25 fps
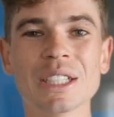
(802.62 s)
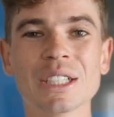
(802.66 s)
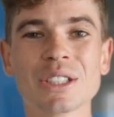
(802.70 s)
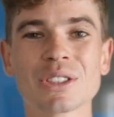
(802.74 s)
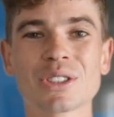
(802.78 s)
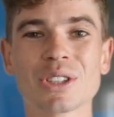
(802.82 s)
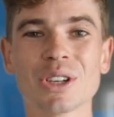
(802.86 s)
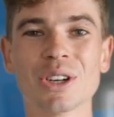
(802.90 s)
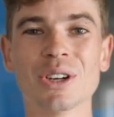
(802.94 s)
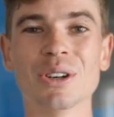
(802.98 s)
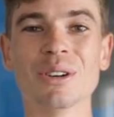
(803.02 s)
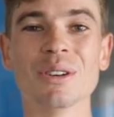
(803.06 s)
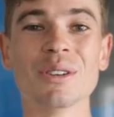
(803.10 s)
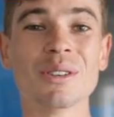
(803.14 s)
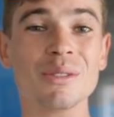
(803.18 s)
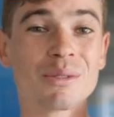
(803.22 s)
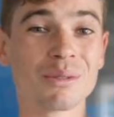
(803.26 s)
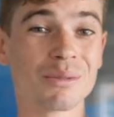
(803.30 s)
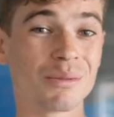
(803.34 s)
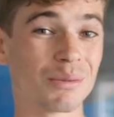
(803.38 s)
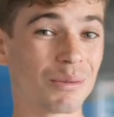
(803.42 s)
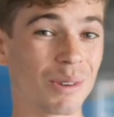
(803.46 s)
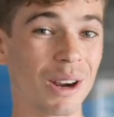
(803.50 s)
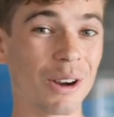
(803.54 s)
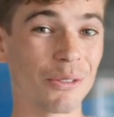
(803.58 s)
So
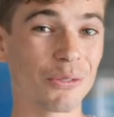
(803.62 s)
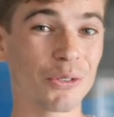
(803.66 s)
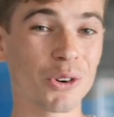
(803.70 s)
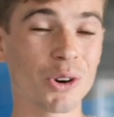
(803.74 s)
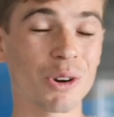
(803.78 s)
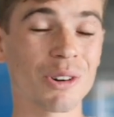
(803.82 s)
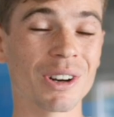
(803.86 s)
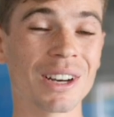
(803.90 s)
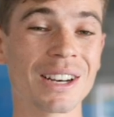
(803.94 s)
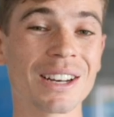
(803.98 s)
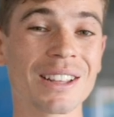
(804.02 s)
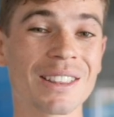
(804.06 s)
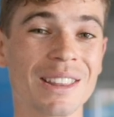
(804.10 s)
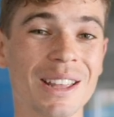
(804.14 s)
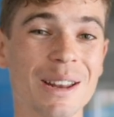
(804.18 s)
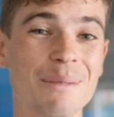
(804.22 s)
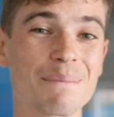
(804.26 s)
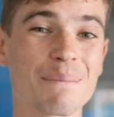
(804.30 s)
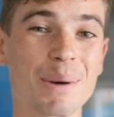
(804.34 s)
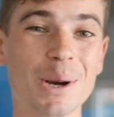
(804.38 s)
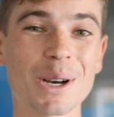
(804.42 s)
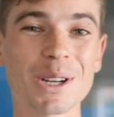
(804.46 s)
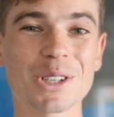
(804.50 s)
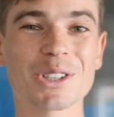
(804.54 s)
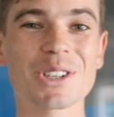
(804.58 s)
Ralph Lauren then
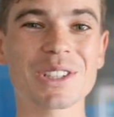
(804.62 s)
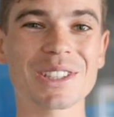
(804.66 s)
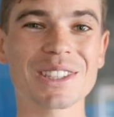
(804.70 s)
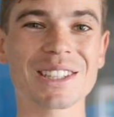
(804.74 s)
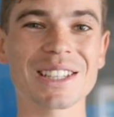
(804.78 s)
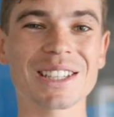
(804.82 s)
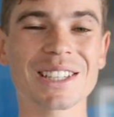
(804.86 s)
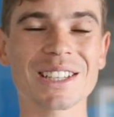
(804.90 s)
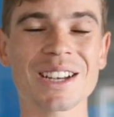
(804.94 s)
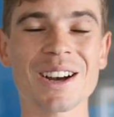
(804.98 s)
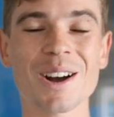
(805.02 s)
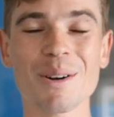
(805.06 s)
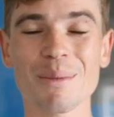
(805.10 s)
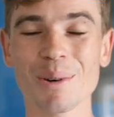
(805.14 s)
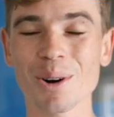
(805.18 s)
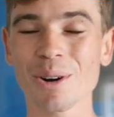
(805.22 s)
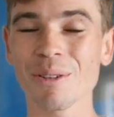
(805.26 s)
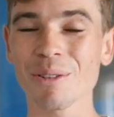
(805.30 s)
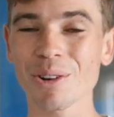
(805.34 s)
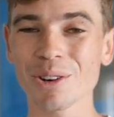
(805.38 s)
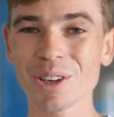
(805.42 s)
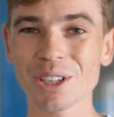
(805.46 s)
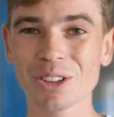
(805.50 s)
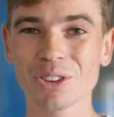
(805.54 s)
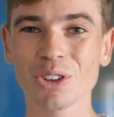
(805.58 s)
purchased this car, one
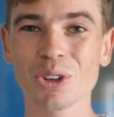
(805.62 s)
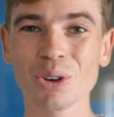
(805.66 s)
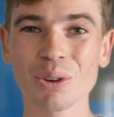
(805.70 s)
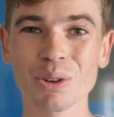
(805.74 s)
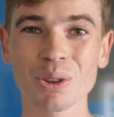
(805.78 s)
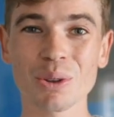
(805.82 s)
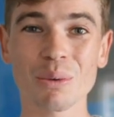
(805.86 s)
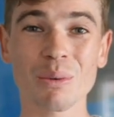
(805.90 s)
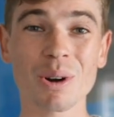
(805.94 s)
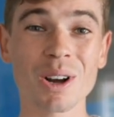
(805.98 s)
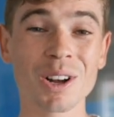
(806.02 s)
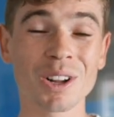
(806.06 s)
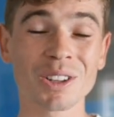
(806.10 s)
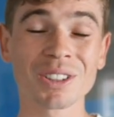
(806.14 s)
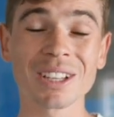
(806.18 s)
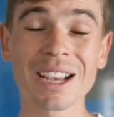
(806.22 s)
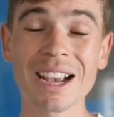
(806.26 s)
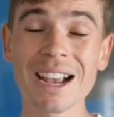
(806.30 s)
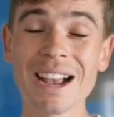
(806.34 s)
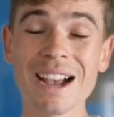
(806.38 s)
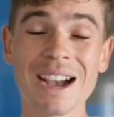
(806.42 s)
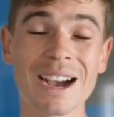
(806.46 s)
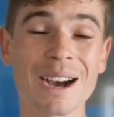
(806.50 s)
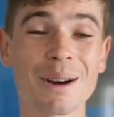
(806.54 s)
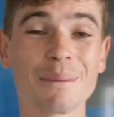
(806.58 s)
of only two in the world.
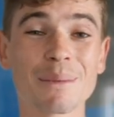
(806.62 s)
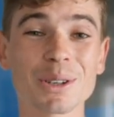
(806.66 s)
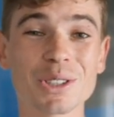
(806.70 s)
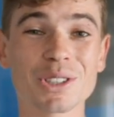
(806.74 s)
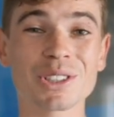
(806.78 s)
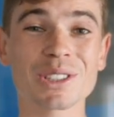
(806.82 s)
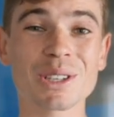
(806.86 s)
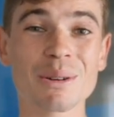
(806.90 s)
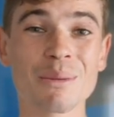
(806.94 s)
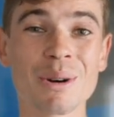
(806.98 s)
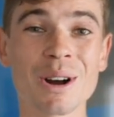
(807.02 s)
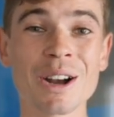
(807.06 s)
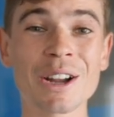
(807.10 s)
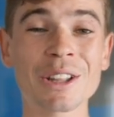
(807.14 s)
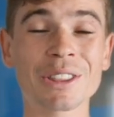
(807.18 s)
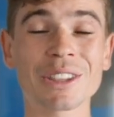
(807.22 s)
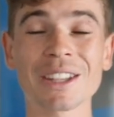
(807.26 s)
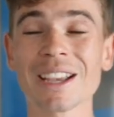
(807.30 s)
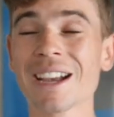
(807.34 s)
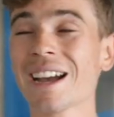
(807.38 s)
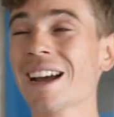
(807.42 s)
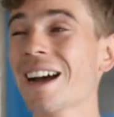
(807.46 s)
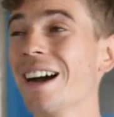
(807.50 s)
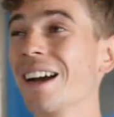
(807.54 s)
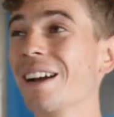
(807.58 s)
How much is it worth?
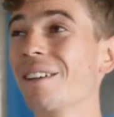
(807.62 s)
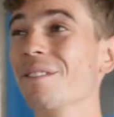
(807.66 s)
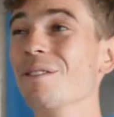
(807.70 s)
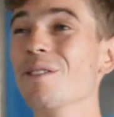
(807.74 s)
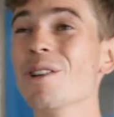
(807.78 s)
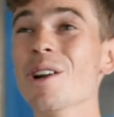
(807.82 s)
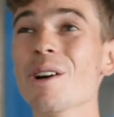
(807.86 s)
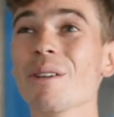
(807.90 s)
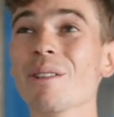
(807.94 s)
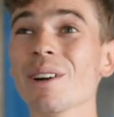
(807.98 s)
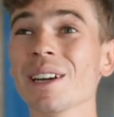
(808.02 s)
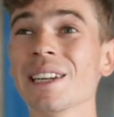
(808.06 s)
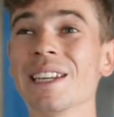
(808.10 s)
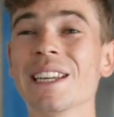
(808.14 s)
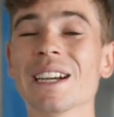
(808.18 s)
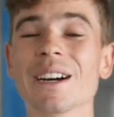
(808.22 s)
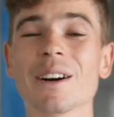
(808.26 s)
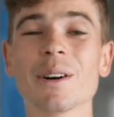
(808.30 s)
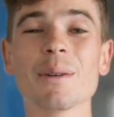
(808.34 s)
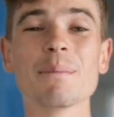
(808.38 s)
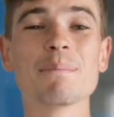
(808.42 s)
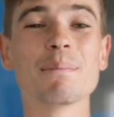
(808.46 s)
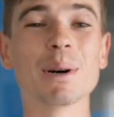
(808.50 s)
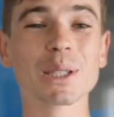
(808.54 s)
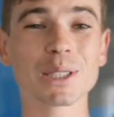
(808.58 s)
I have no
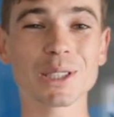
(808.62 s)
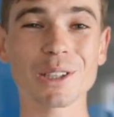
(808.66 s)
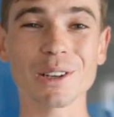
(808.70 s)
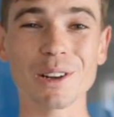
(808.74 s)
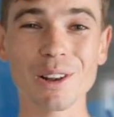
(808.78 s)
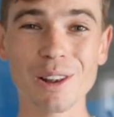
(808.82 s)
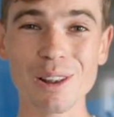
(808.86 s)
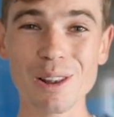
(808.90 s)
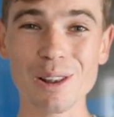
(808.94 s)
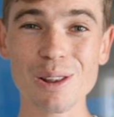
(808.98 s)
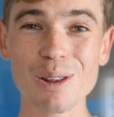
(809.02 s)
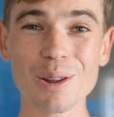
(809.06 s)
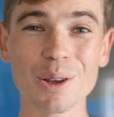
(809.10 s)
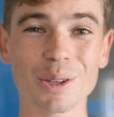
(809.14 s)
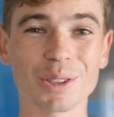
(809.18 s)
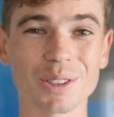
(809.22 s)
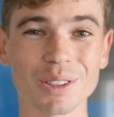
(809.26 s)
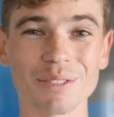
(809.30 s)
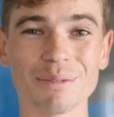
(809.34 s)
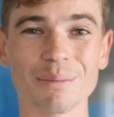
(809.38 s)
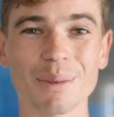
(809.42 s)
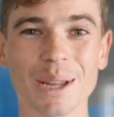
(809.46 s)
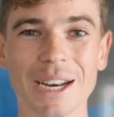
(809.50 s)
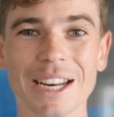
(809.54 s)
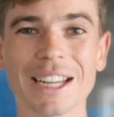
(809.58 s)
idea, but a lot
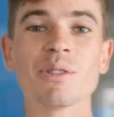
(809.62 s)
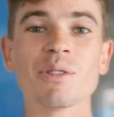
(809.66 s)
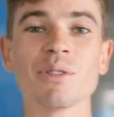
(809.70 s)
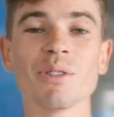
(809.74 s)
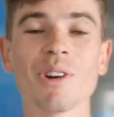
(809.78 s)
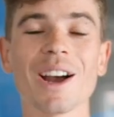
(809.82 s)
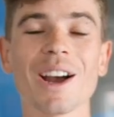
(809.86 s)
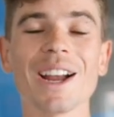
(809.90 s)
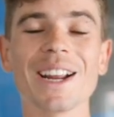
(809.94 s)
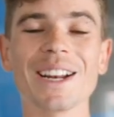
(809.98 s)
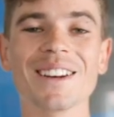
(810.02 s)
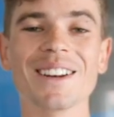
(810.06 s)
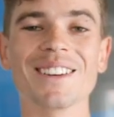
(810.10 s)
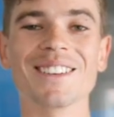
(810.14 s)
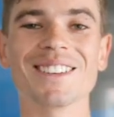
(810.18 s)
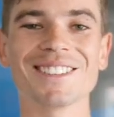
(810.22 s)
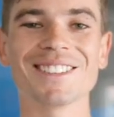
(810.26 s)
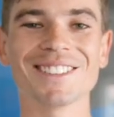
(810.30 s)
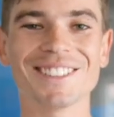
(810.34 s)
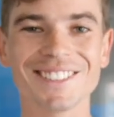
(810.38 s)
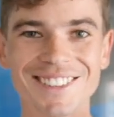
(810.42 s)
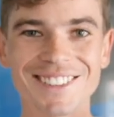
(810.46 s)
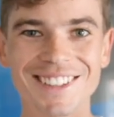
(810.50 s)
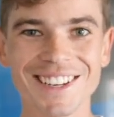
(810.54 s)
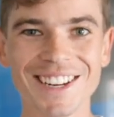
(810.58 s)
of money. Right,
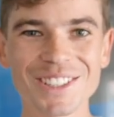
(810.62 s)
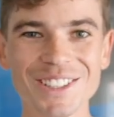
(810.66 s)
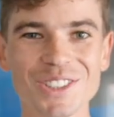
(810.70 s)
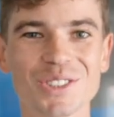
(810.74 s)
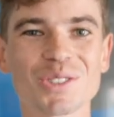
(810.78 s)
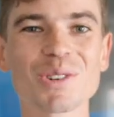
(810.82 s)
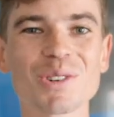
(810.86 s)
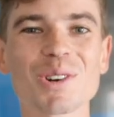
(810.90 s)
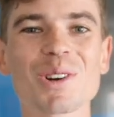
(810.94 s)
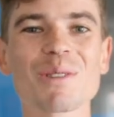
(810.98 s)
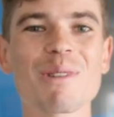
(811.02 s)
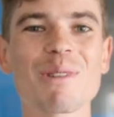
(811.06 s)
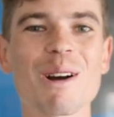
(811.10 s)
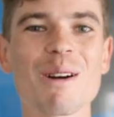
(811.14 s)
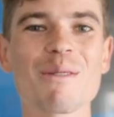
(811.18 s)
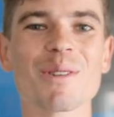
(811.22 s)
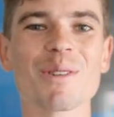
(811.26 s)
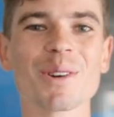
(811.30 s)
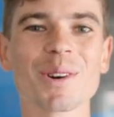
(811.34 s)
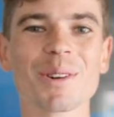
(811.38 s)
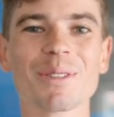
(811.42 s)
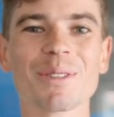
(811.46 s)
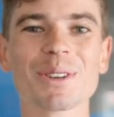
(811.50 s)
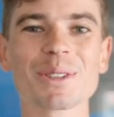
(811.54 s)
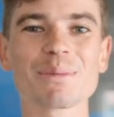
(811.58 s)
let's talk about
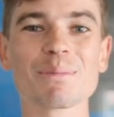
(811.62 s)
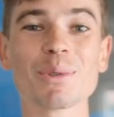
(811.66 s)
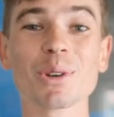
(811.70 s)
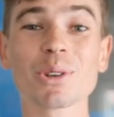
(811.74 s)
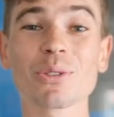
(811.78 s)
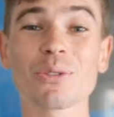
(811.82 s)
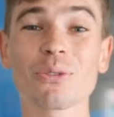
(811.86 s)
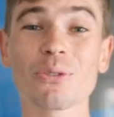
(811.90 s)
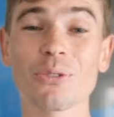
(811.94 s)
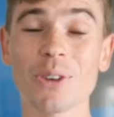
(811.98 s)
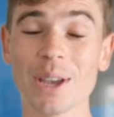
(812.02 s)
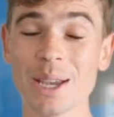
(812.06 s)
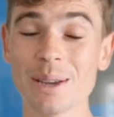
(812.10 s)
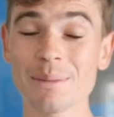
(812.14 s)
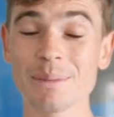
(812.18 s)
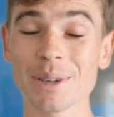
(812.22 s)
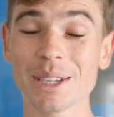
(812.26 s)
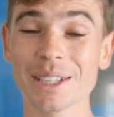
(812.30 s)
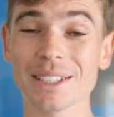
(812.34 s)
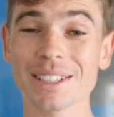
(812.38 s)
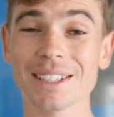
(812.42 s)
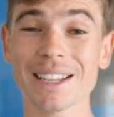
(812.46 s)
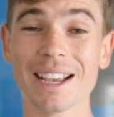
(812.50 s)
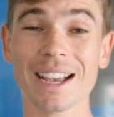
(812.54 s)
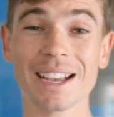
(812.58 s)
one of his most
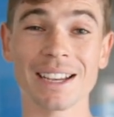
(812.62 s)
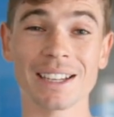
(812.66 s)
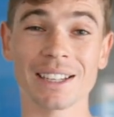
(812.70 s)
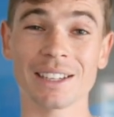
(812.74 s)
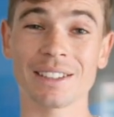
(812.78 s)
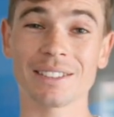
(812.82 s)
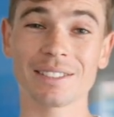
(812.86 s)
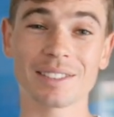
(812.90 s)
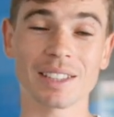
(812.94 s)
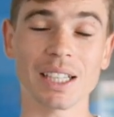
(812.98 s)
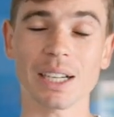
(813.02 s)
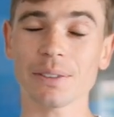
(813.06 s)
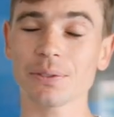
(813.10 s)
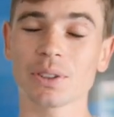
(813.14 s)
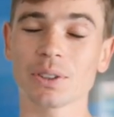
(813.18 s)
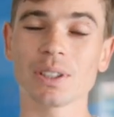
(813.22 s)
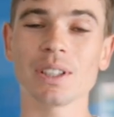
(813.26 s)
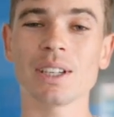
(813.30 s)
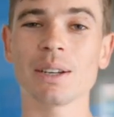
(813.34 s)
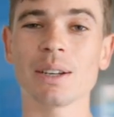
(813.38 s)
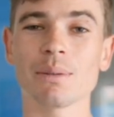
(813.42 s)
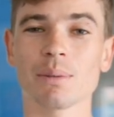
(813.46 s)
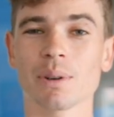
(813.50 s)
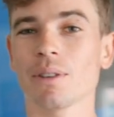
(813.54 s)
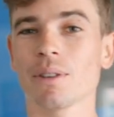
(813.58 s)
famous and
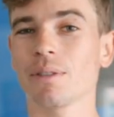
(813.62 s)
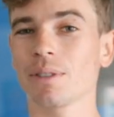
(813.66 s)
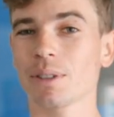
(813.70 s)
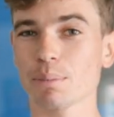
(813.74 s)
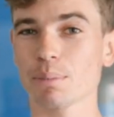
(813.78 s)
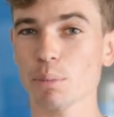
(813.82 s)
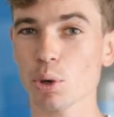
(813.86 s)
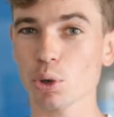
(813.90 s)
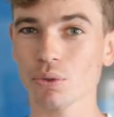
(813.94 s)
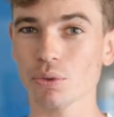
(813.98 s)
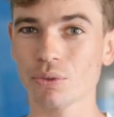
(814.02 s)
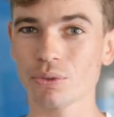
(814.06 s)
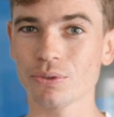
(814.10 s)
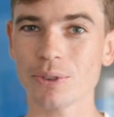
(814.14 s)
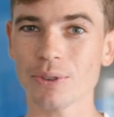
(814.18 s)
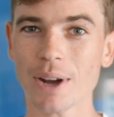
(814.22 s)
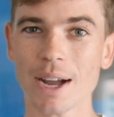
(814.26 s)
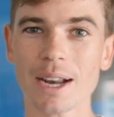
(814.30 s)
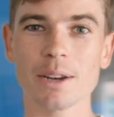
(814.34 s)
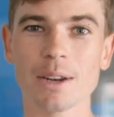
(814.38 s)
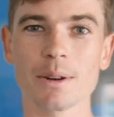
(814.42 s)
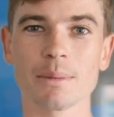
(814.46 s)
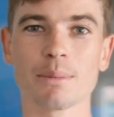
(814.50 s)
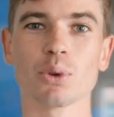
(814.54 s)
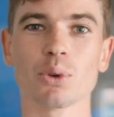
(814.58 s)
definitely one of his most
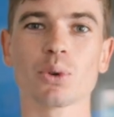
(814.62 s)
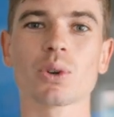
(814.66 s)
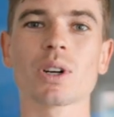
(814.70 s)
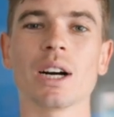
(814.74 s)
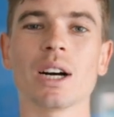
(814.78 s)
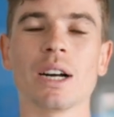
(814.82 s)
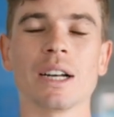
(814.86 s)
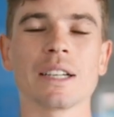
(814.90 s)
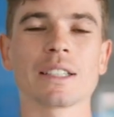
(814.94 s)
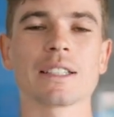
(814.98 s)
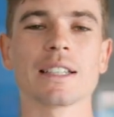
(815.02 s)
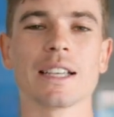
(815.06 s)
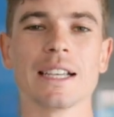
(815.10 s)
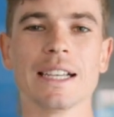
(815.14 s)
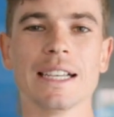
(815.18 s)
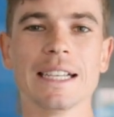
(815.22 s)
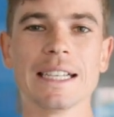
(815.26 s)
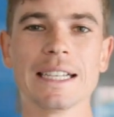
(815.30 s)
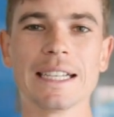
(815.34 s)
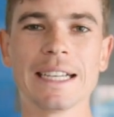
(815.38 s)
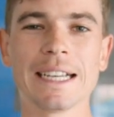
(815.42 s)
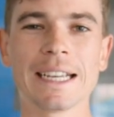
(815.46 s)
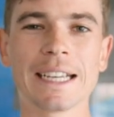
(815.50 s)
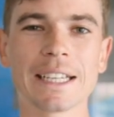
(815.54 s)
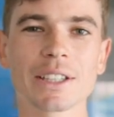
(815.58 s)
valuable cars
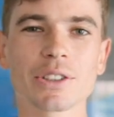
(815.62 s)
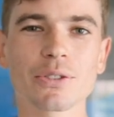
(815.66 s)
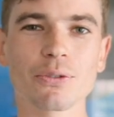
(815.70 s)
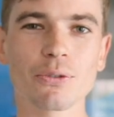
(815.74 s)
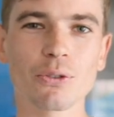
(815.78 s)
his